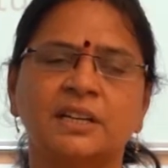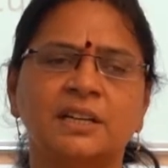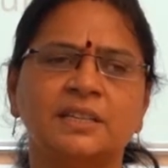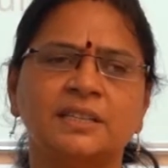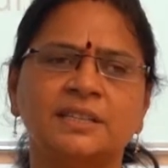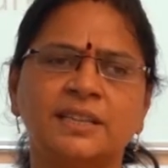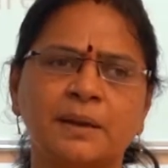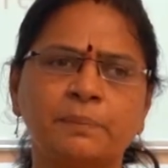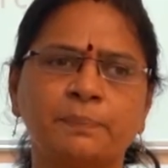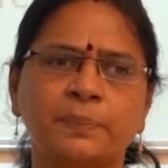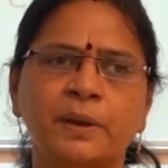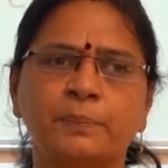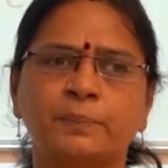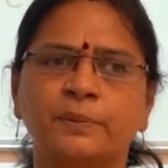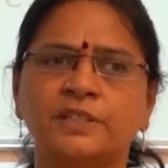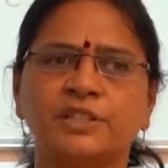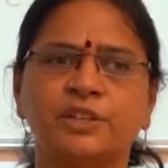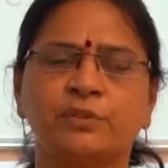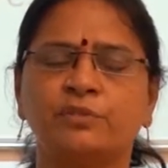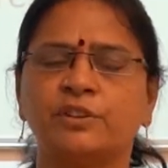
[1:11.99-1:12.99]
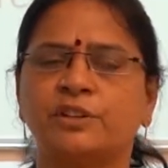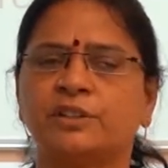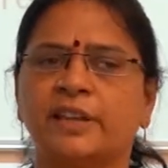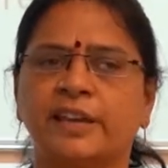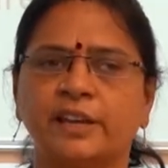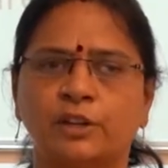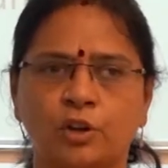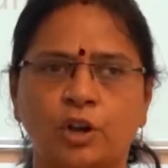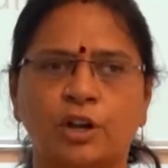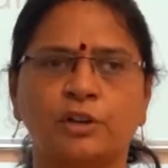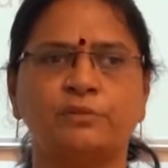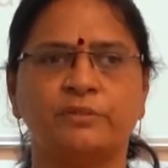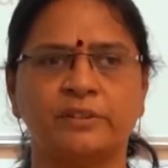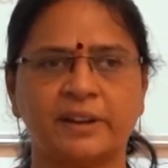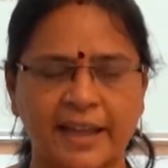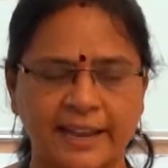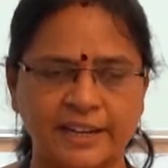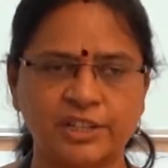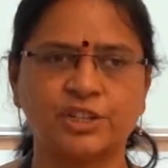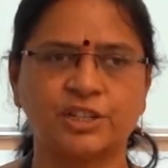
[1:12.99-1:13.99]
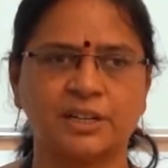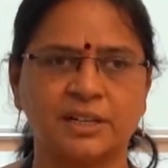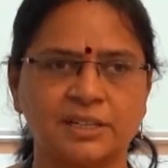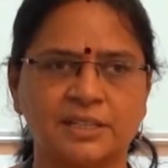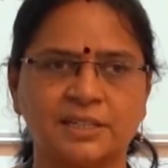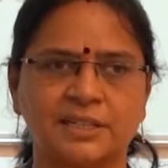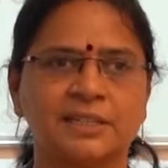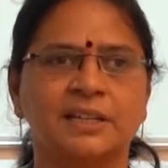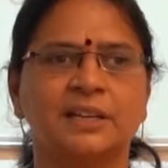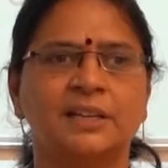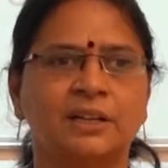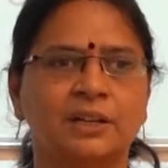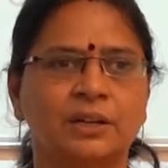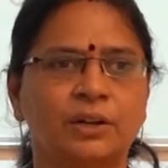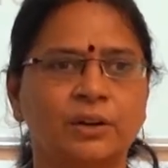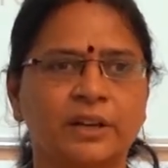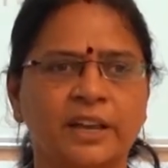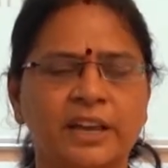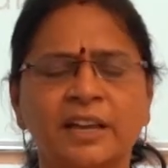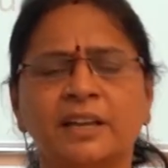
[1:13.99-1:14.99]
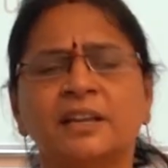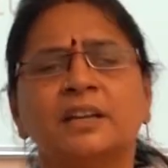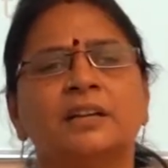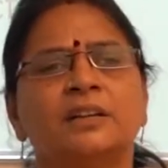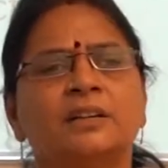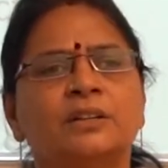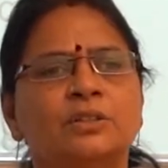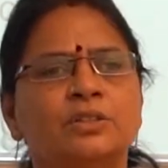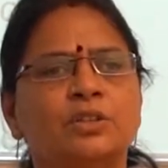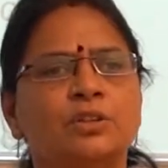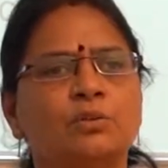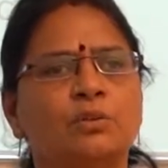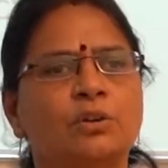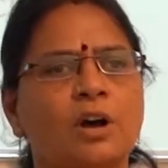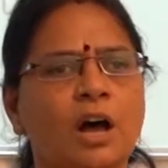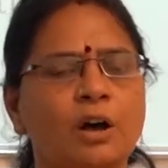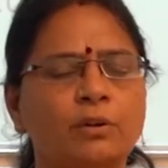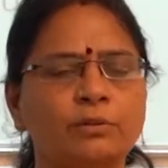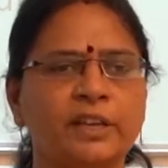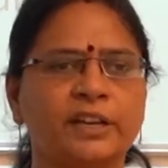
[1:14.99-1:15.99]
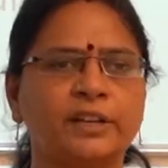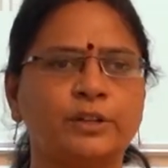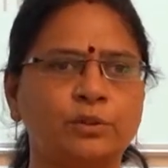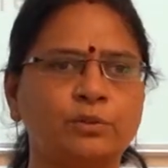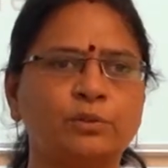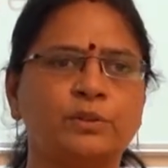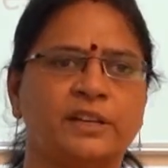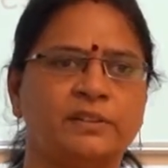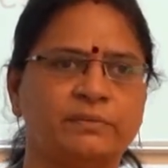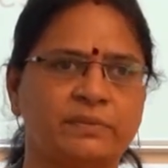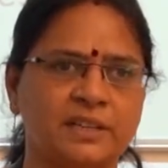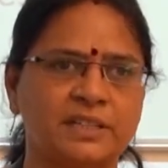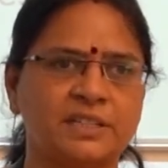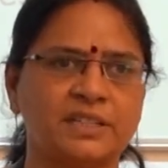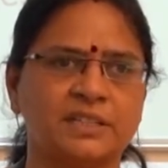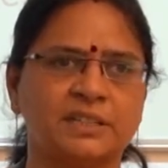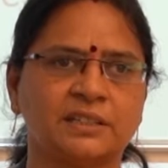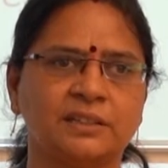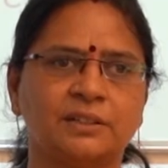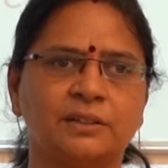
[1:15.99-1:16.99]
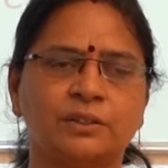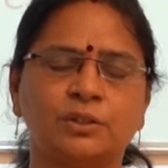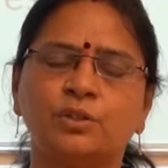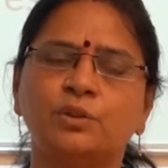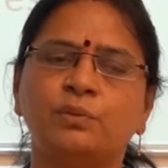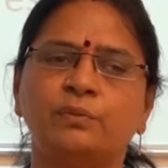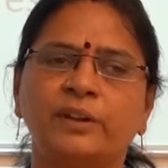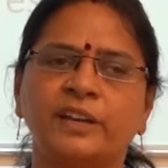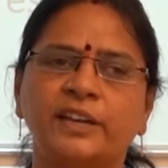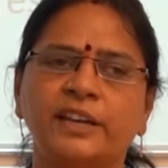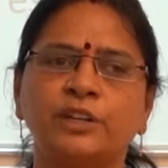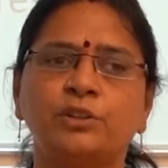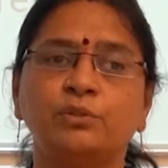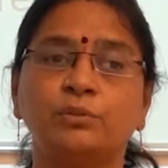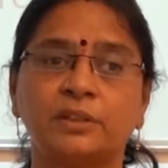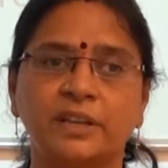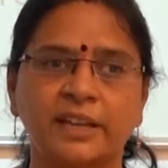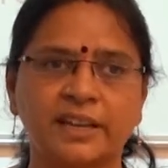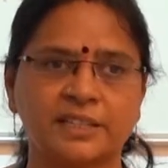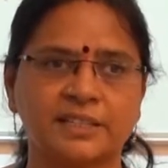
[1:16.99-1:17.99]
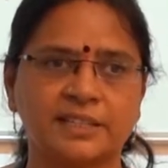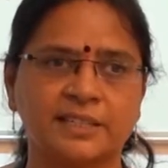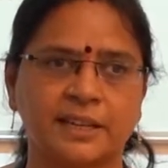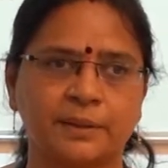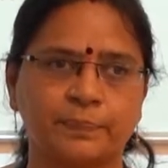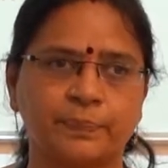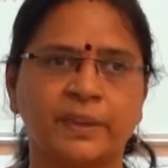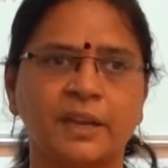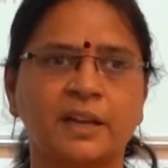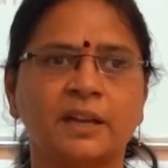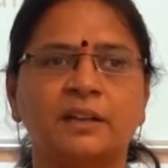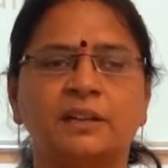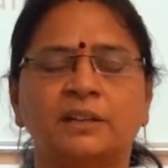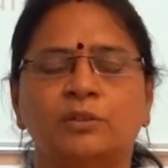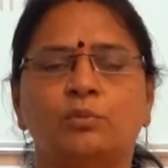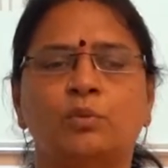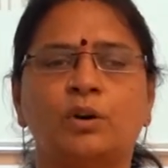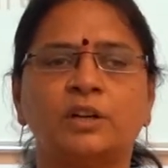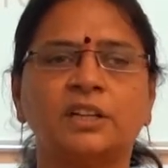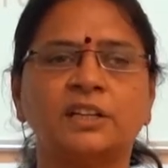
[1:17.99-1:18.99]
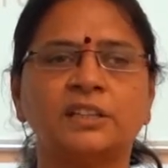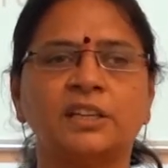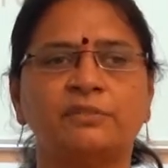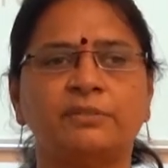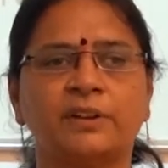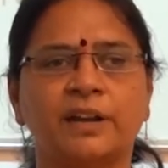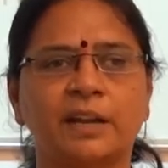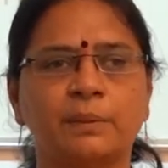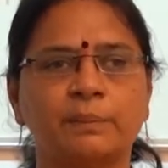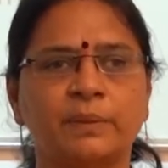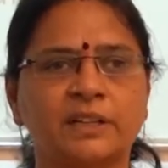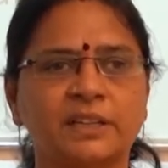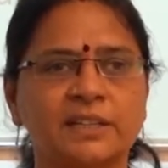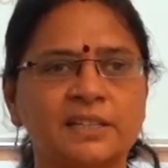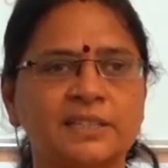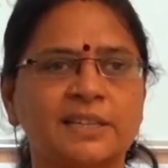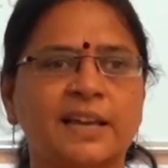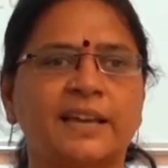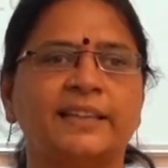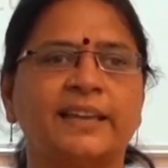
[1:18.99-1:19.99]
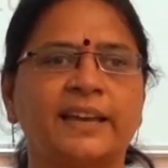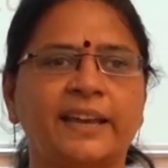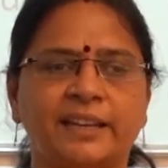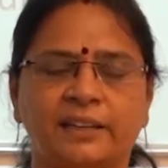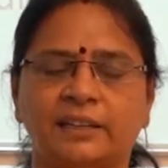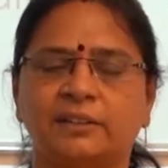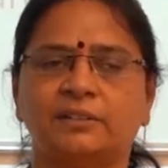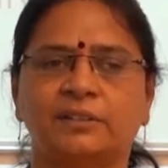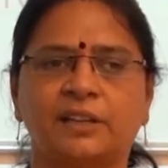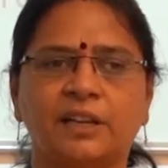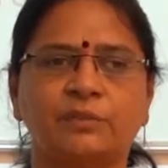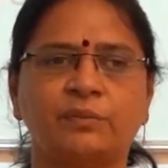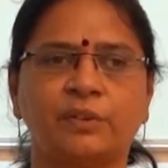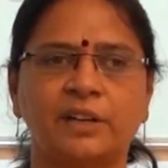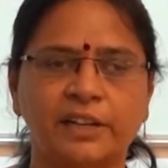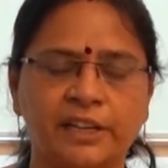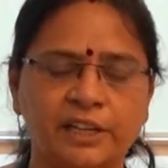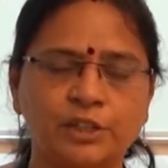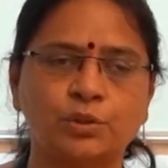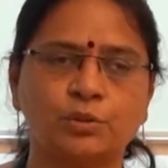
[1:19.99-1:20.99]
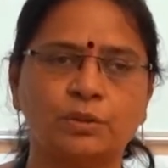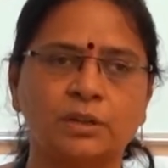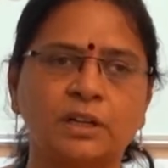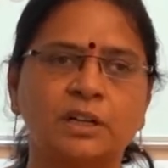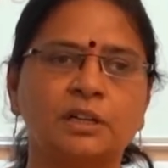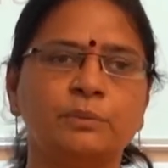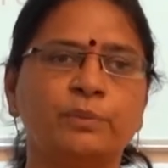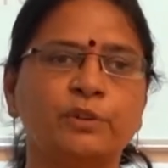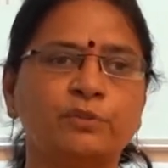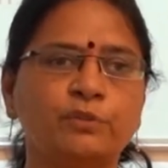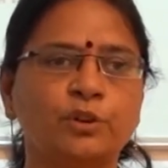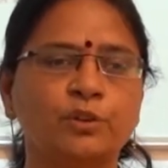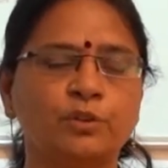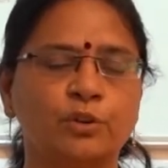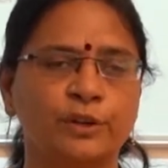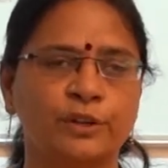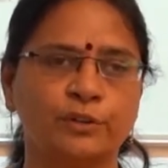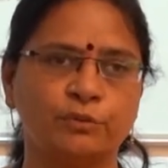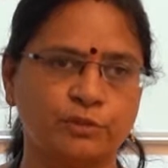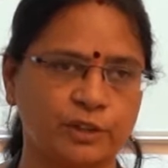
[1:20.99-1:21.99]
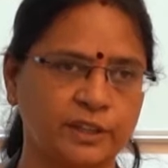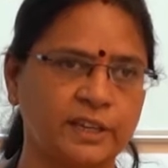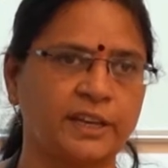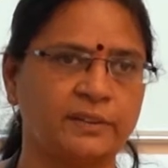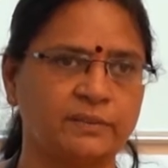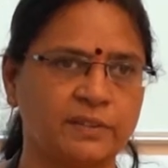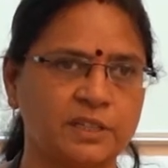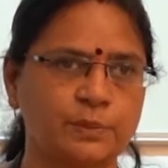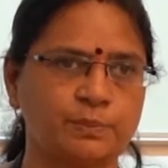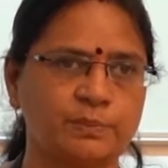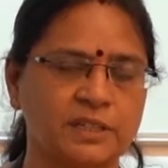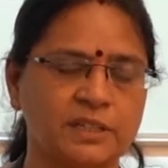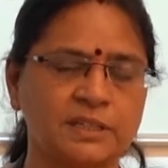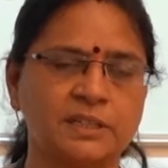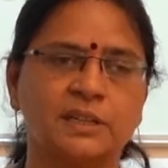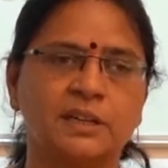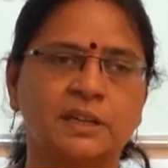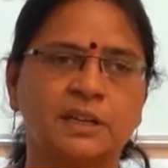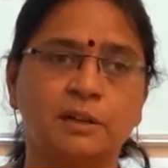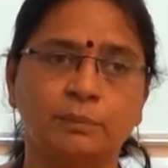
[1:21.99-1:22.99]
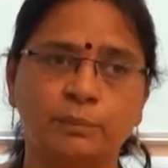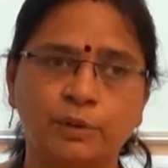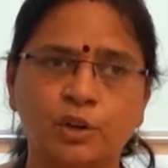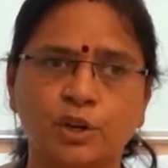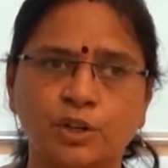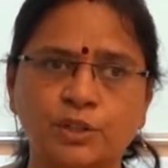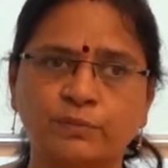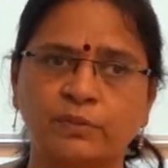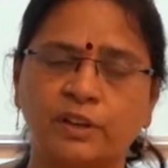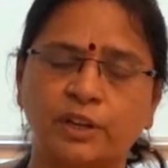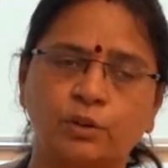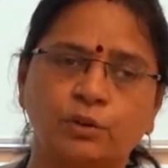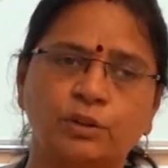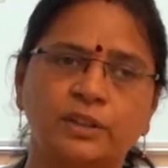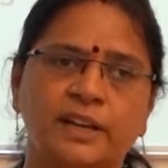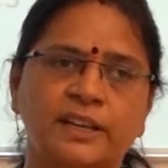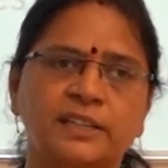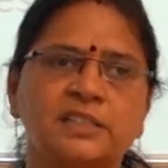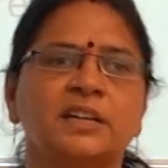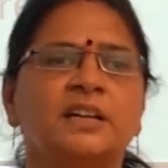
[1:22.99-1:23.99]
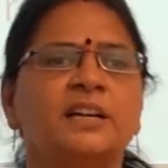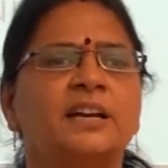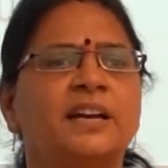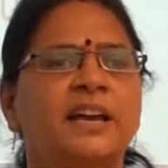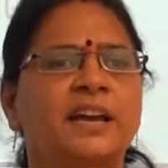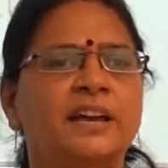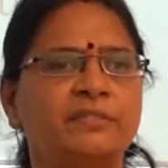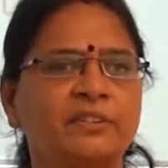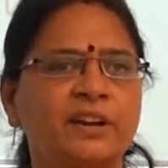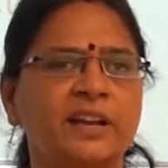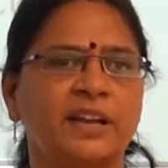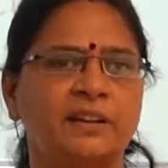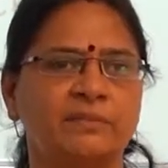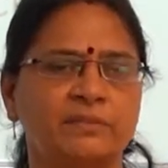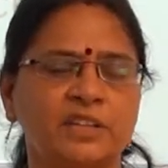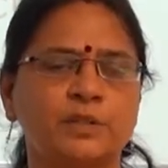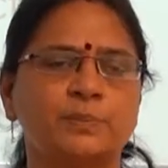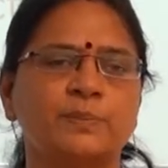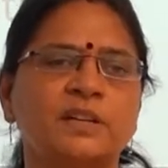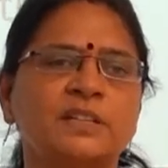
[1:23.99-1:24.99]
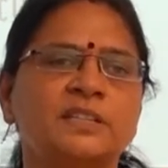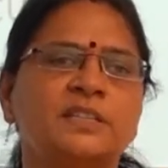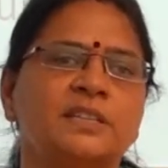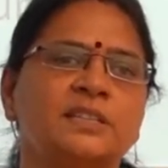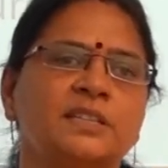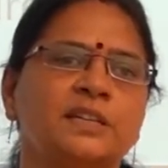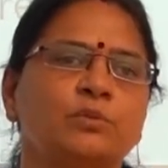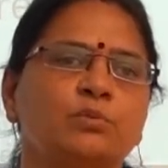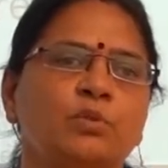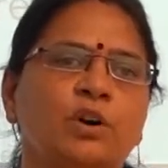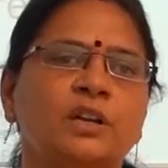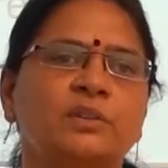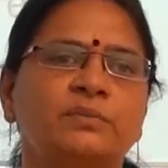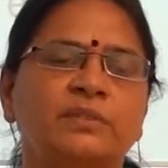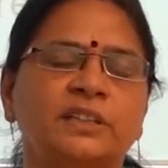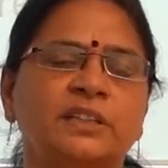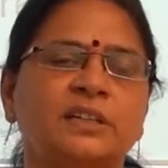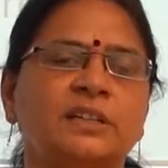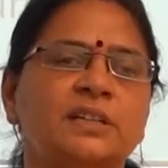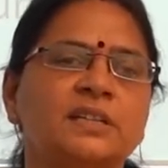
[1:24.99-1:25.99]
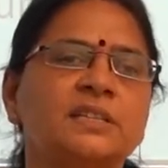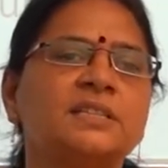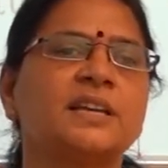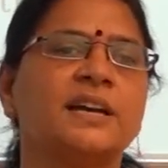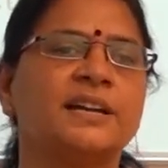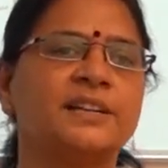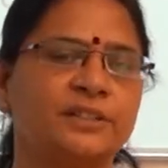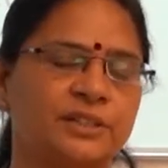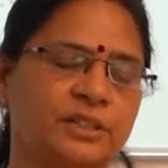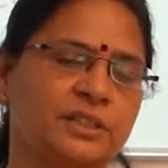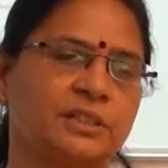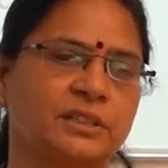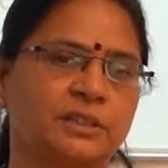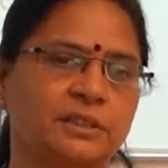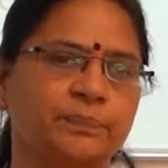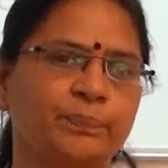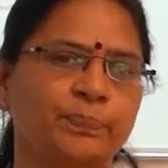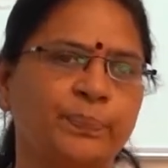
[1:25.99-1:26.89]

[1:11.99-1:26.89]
Some people if you take non-financials, okay, so how they do invest? So we need to teach them what are the fundamentals are there that we need to learn before going for the investments, because we know that every investment is involved with the risk and return.